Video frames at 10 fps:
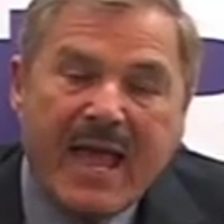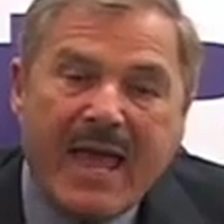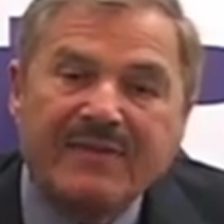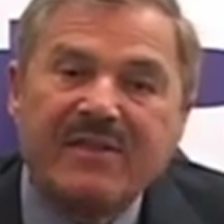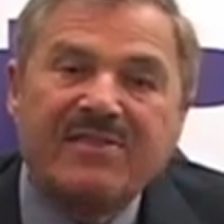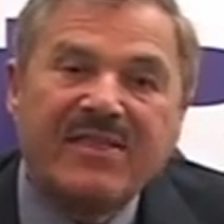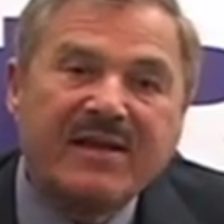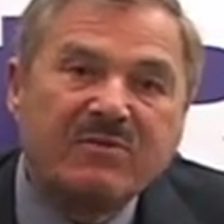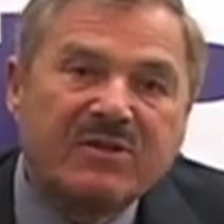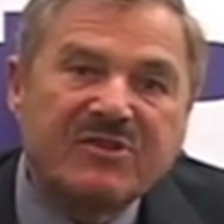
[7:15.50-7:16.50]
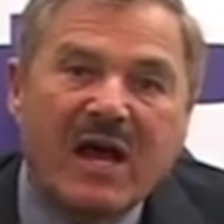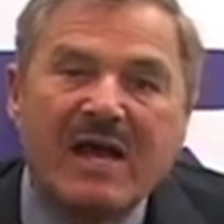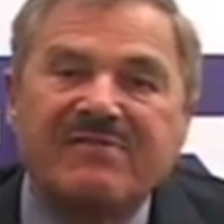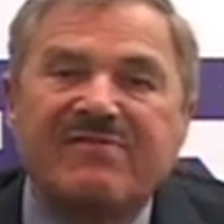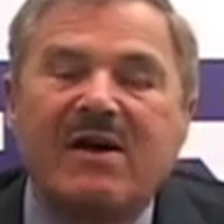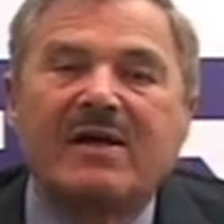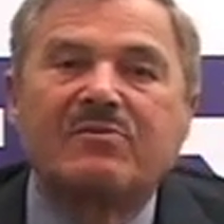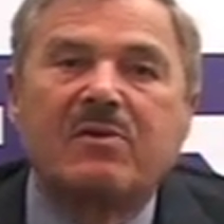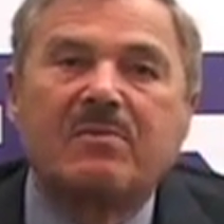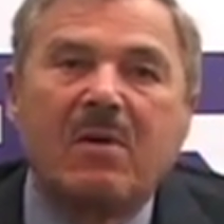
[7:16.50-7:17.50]
And the thing which I
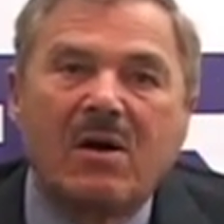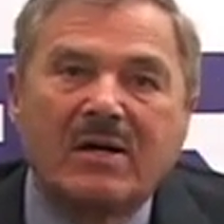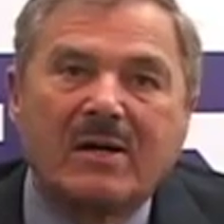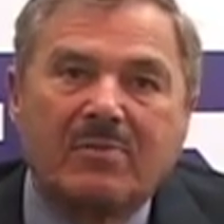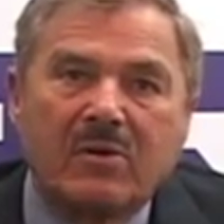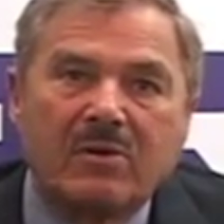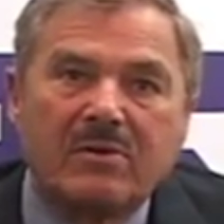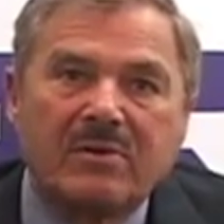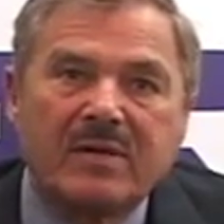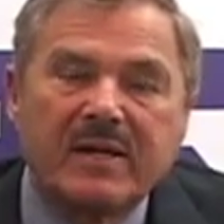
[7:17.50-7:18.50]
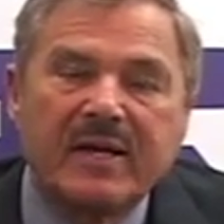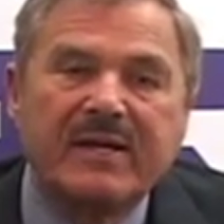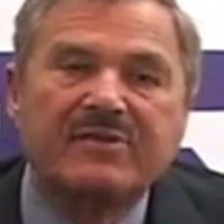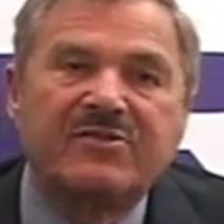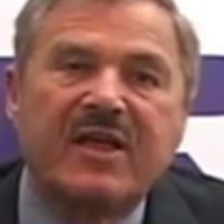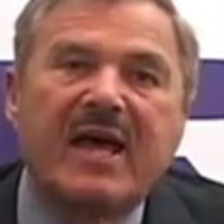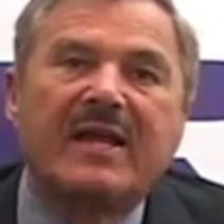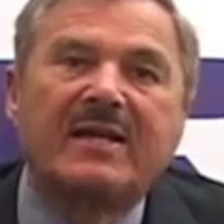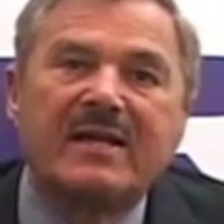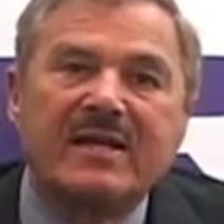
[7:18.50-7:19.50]
find remarkable is
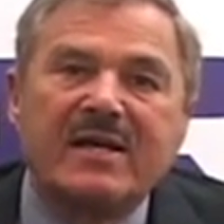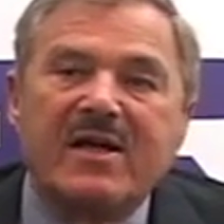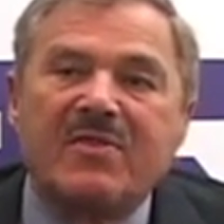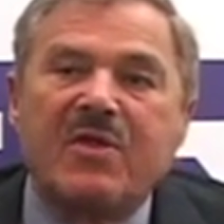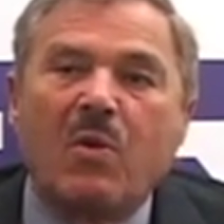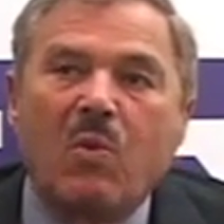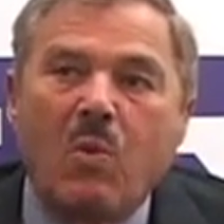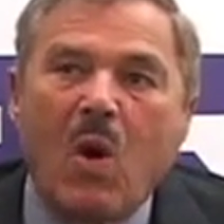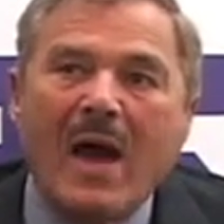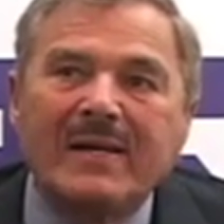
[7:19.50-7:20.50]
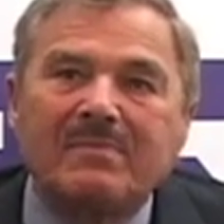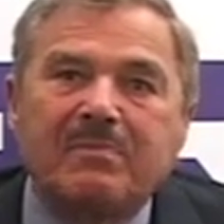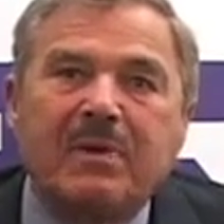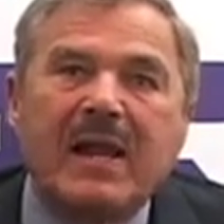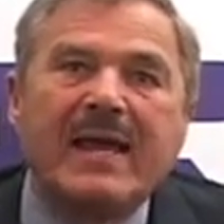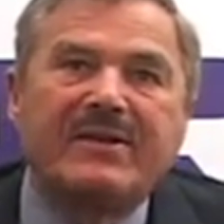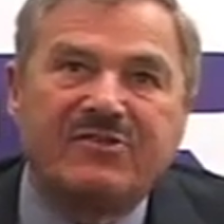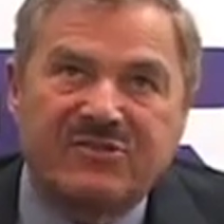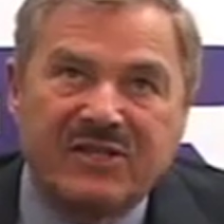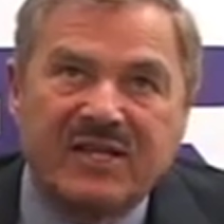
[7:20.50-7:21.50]
that the one
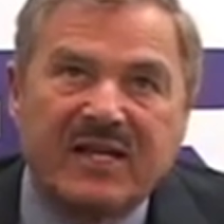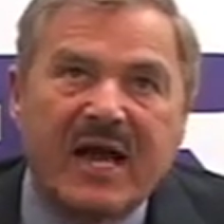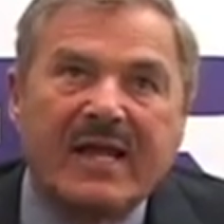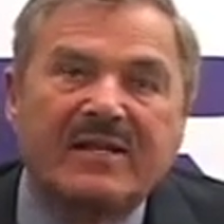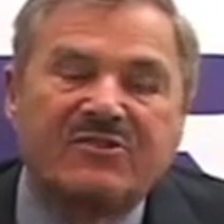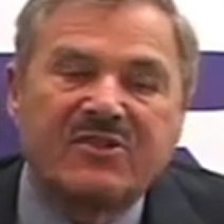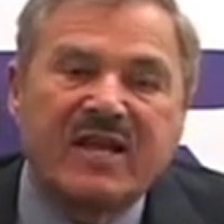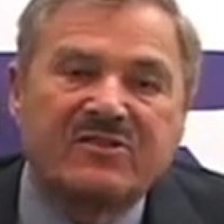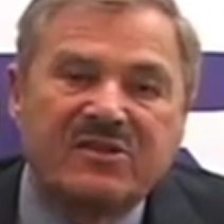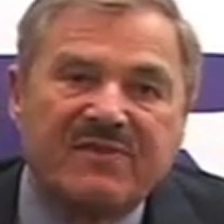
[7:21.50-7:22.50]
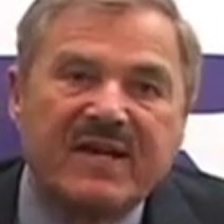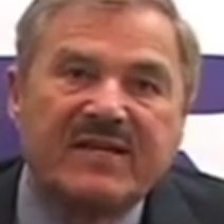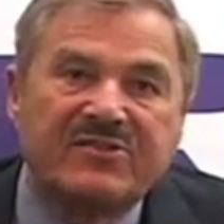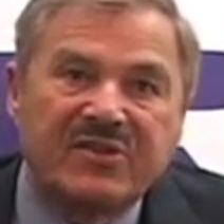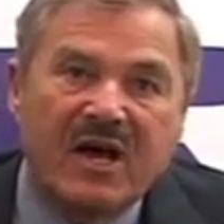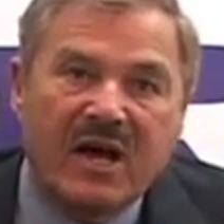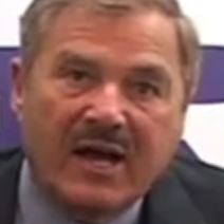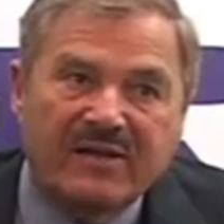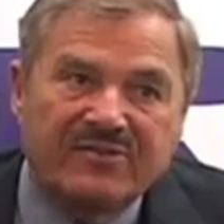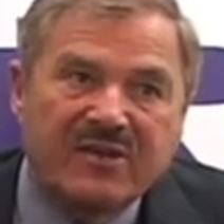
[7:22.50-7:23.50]
place in the United States of any
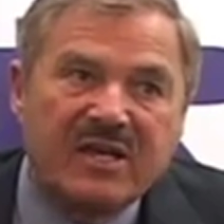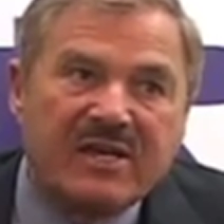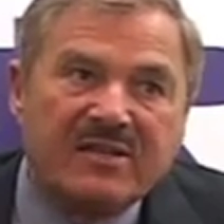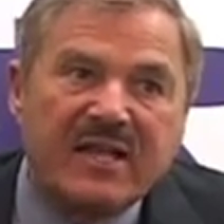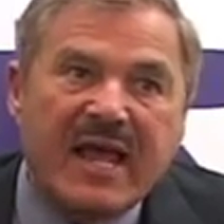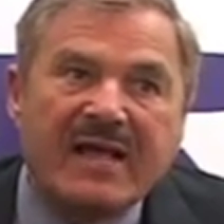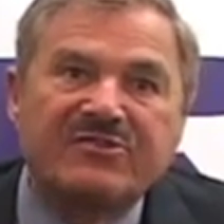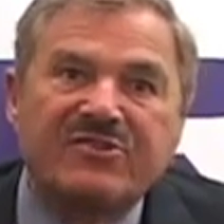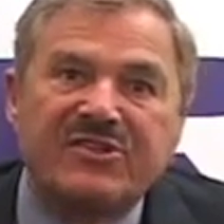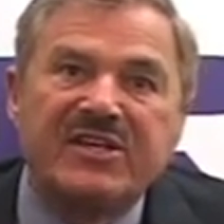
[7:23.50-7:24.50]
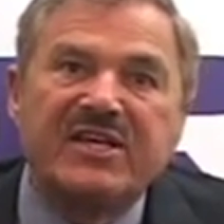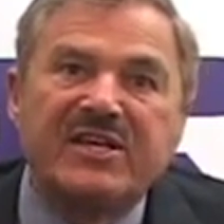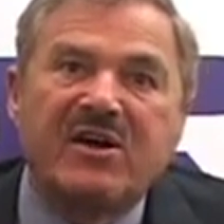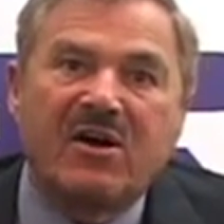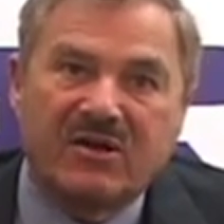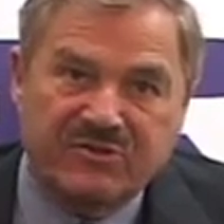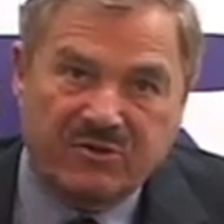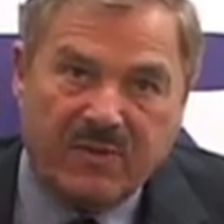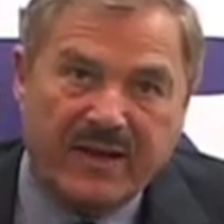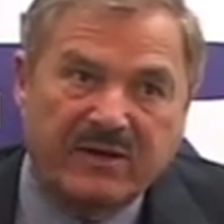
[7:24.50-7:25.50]
size that has
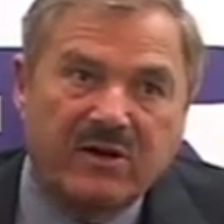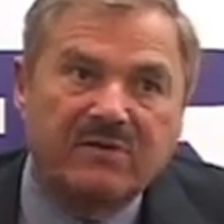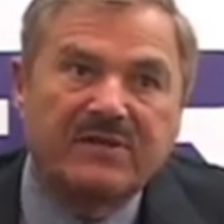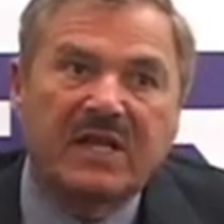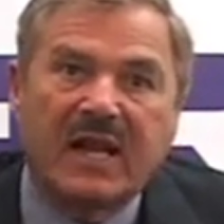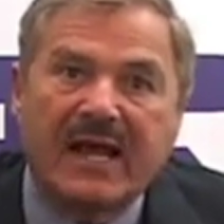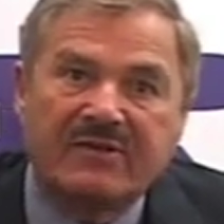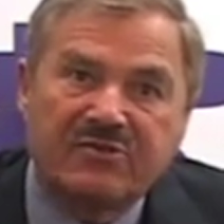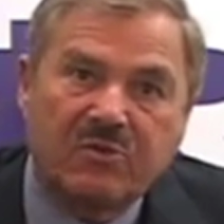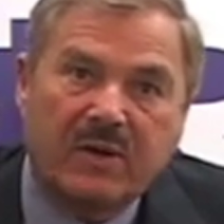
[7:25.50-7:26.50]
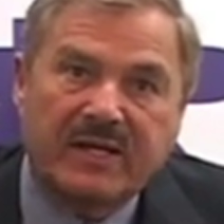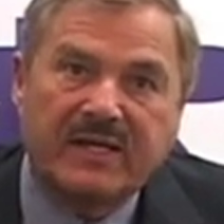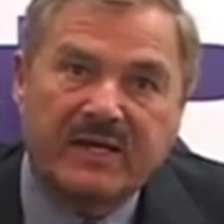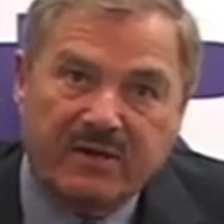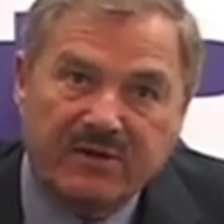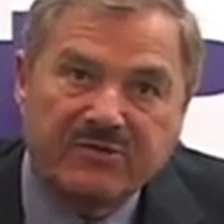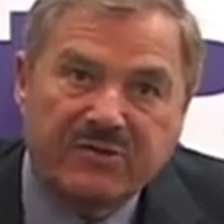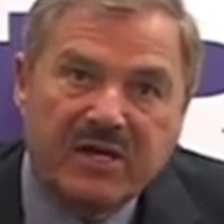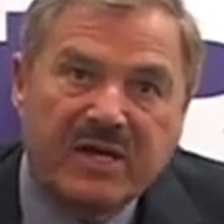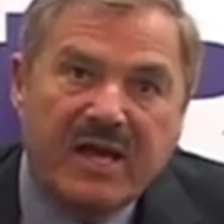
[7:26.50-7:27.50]
decarcerated over the last 20 years
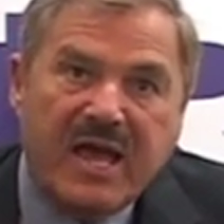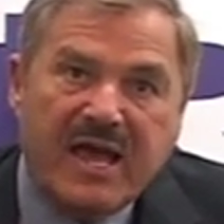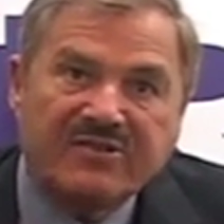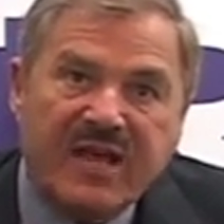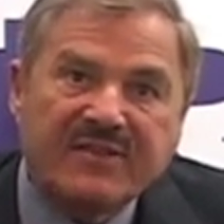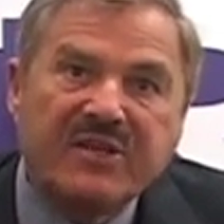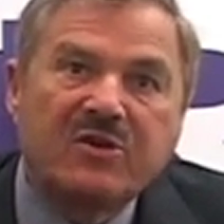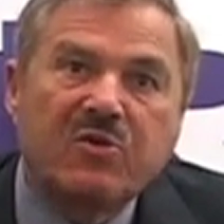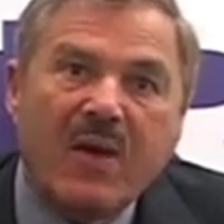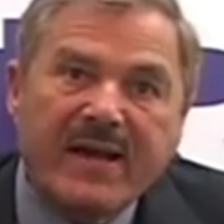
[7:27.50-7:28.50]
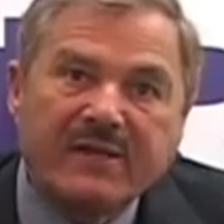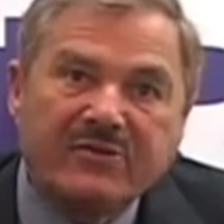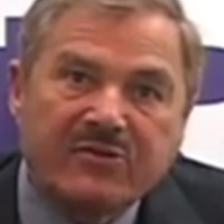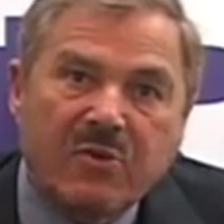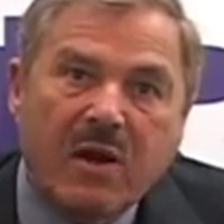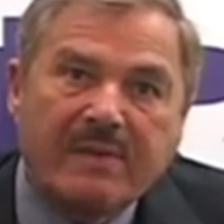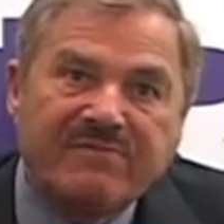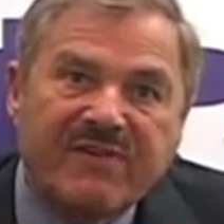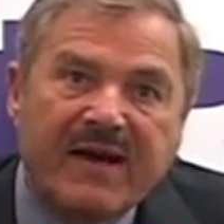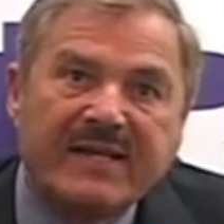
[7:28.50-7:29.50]
has had the greatest
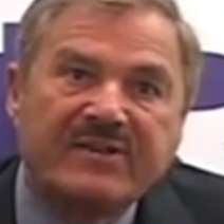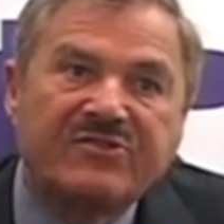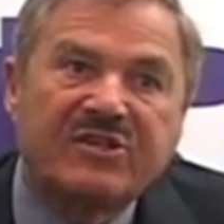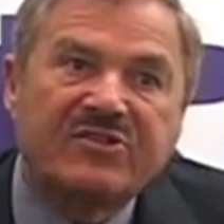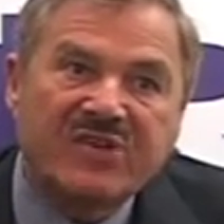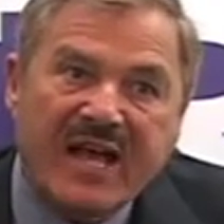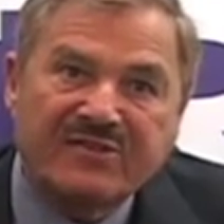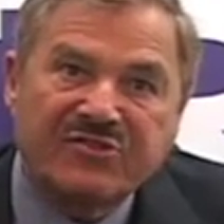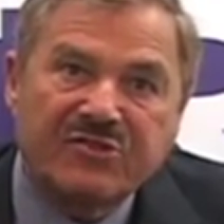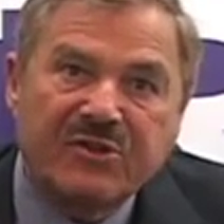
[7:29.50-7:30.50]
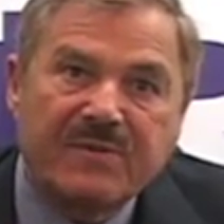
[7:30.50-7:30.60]
crime-fighting success,